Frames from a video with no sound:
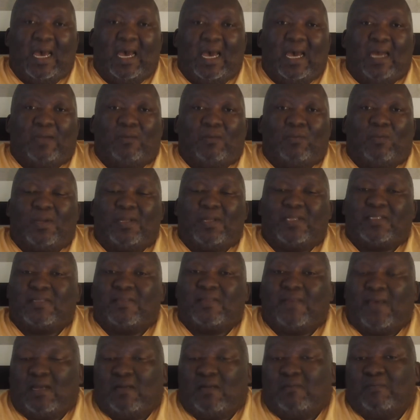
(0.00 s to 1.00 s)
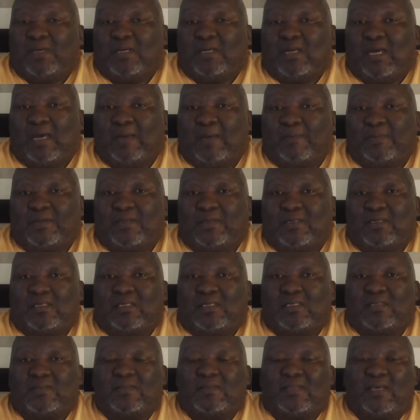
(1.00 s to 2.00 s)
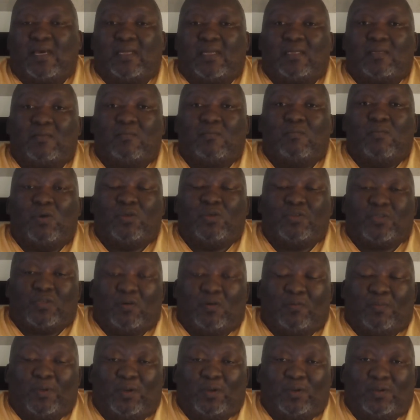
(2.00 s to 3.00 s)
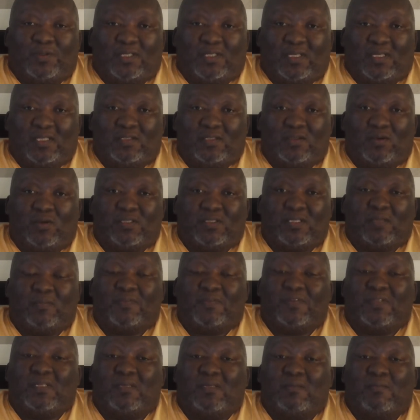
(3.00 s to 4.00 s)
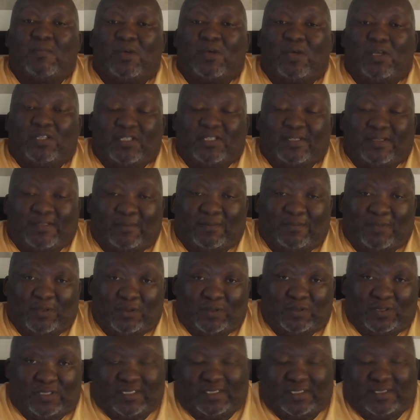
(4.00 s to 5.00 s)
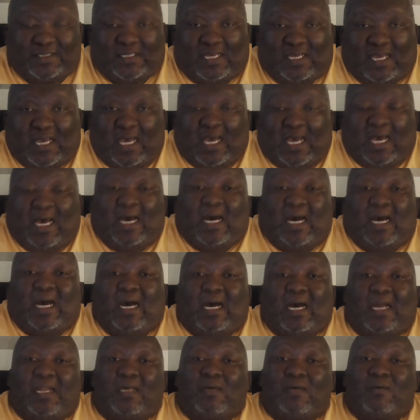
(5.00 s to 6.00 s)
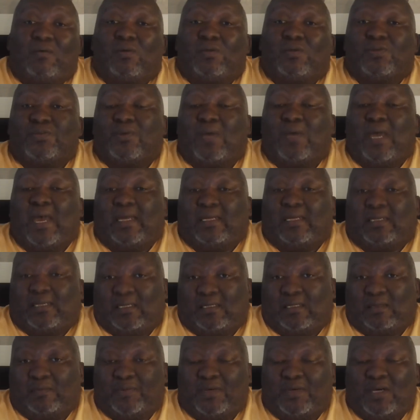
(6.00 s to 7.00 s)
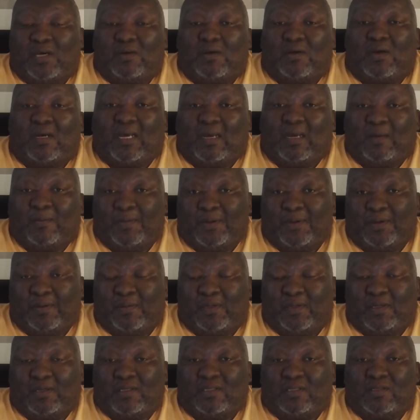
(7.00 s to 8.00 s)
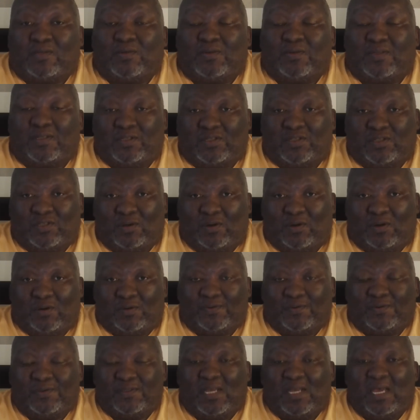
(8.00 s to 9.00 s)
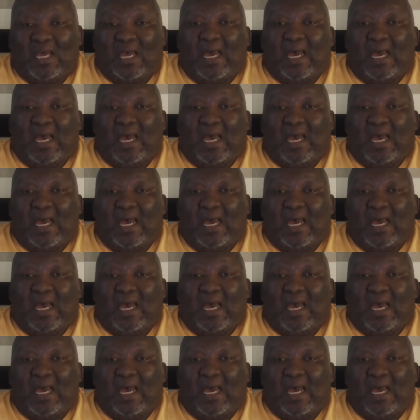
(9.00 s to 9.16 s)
And what has then been happening is that most composers, or some of the emerging composers, are now also adding piano accompaniment to these songs.